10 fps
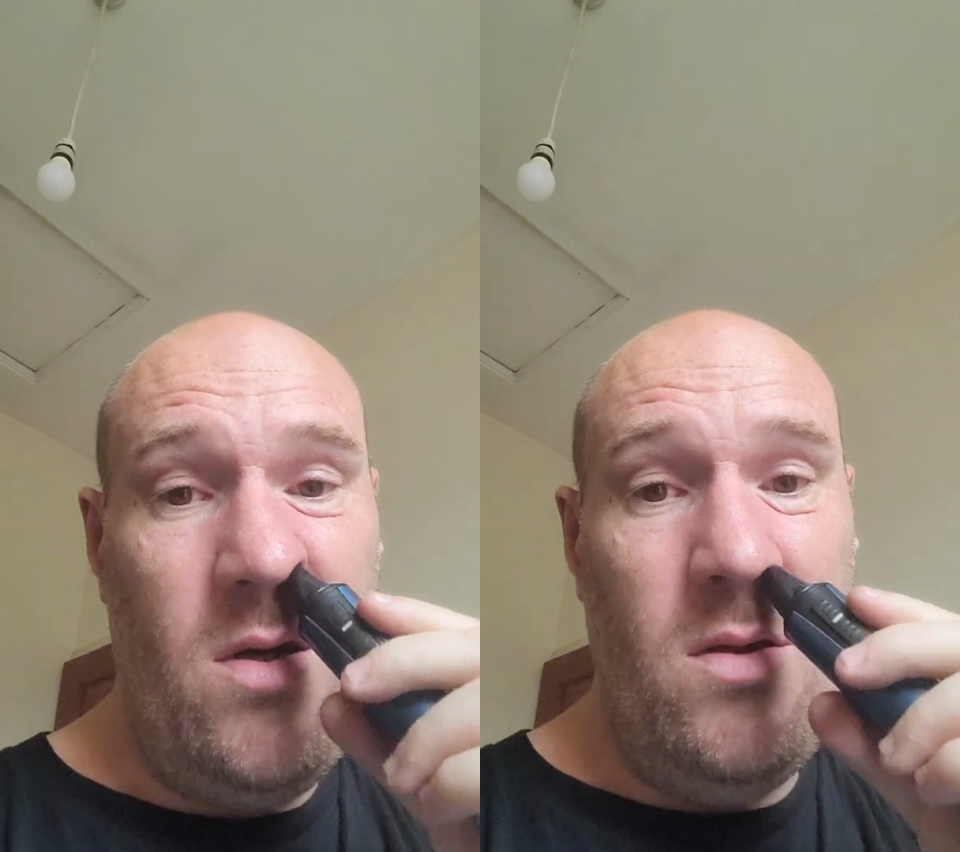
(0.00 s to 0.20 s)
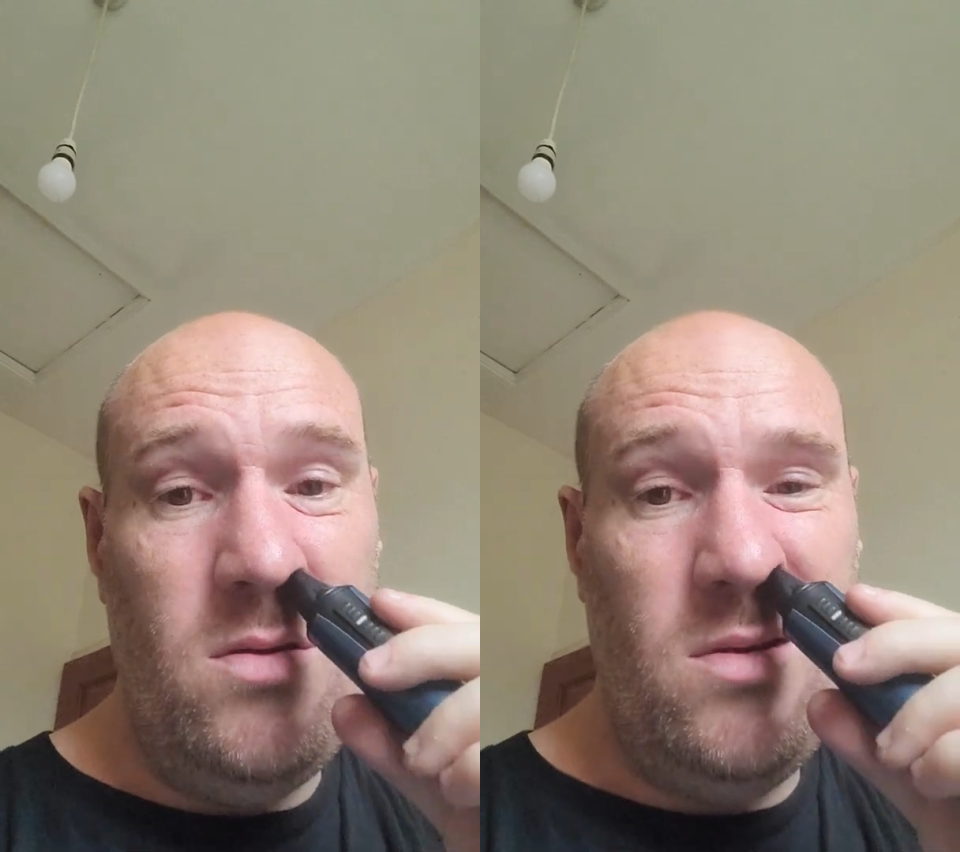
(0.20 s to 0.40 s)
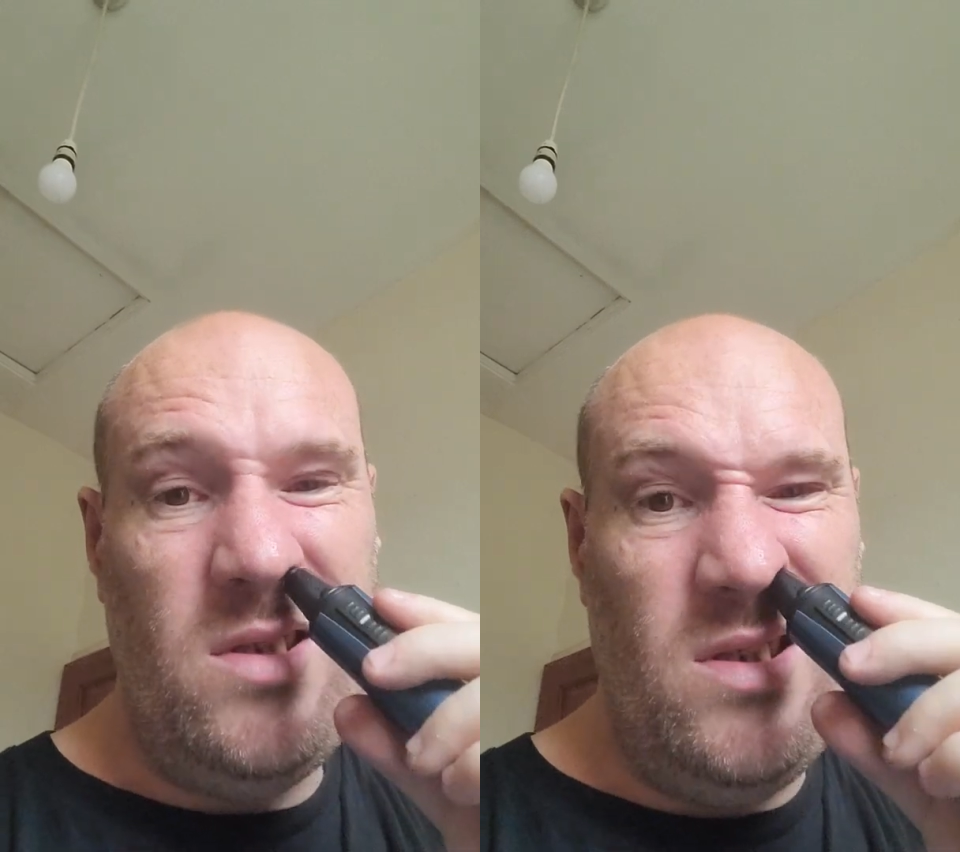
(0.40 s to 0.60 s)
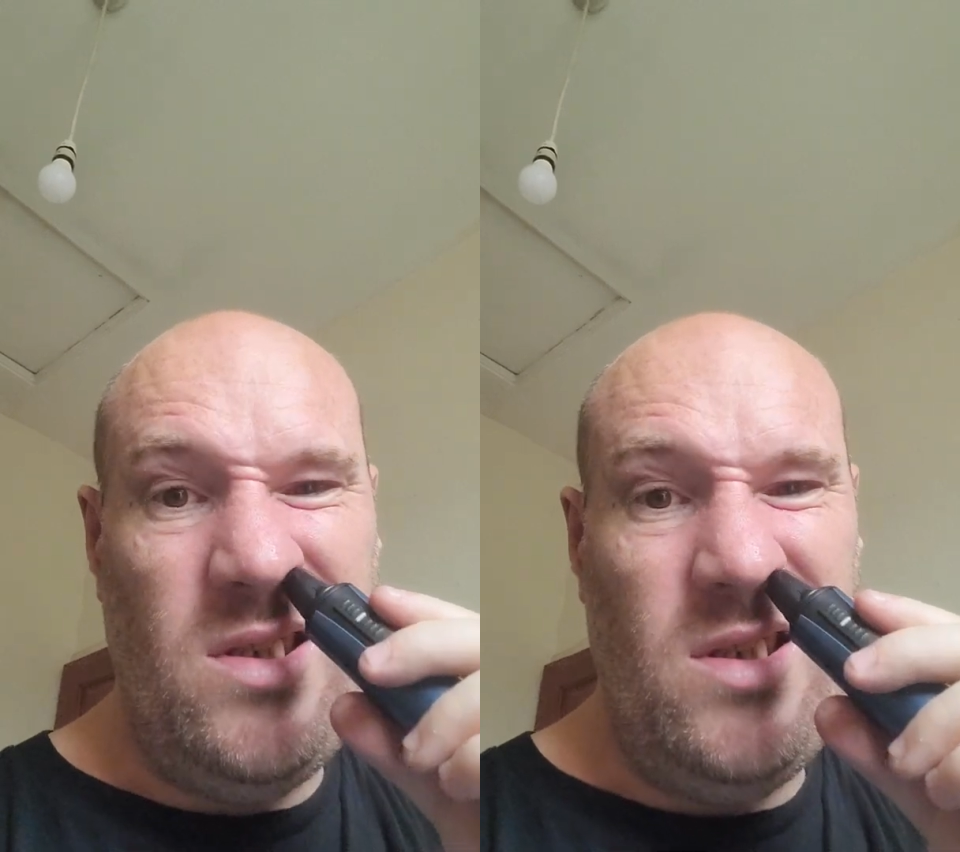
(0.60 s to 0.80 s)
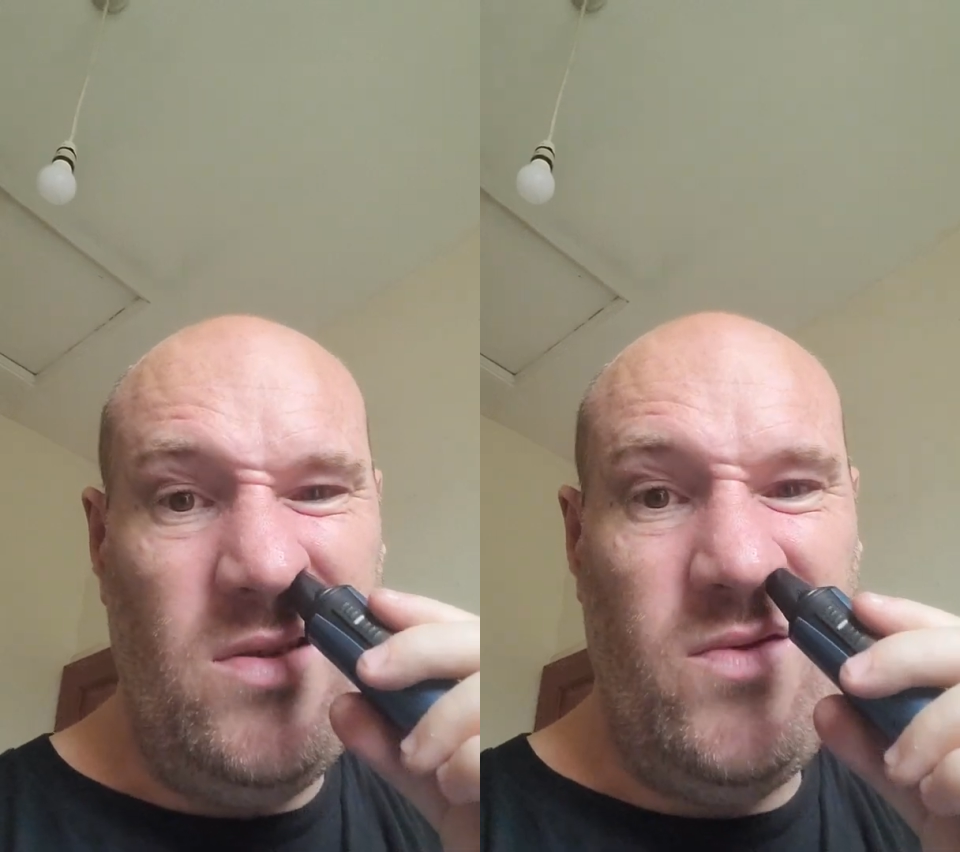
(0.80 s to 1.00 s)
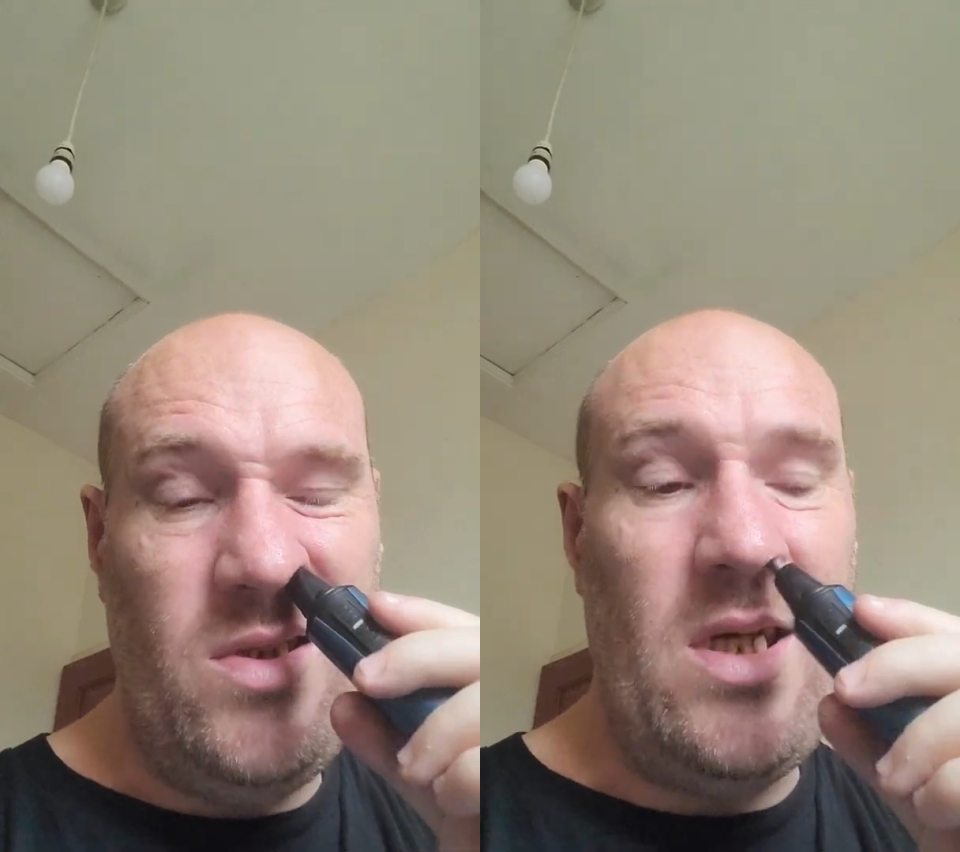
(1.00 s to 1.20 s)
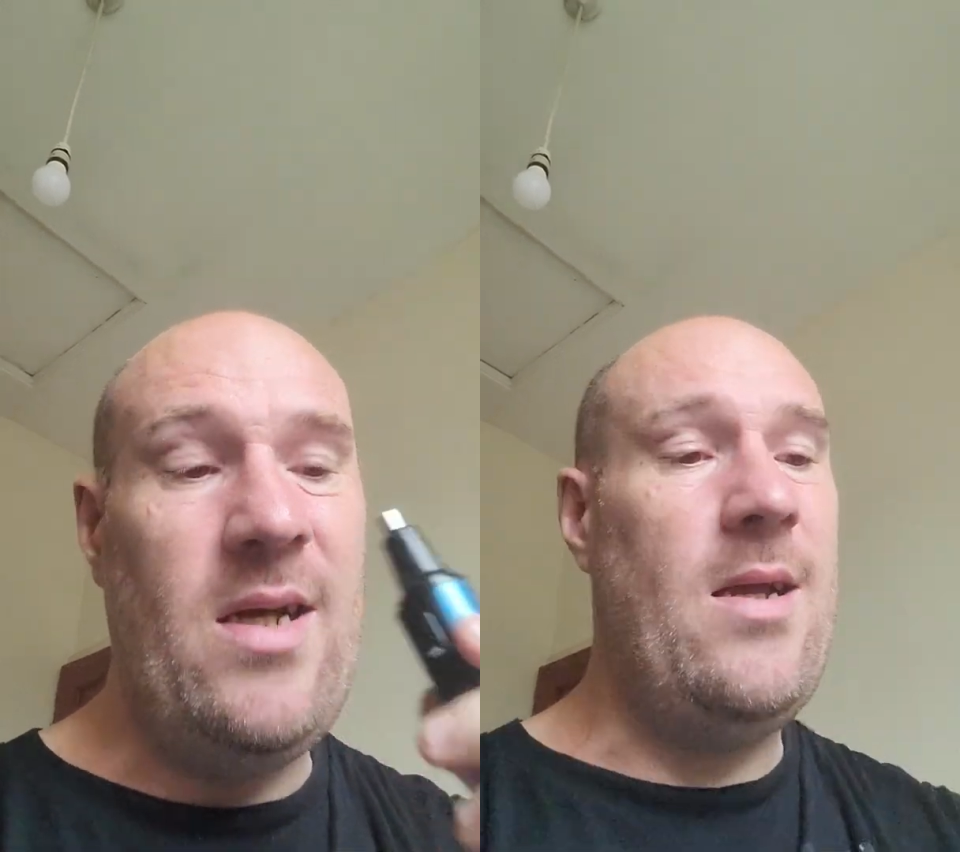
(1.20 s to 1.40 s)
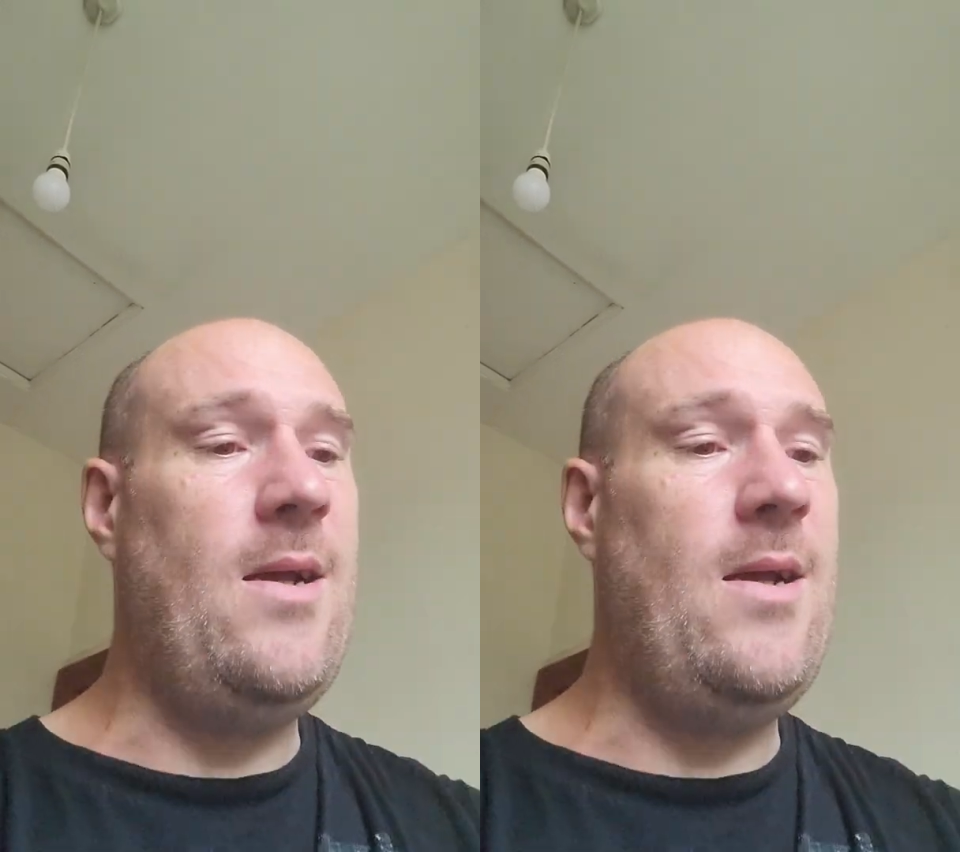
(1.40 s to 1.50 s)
colds and snuffs like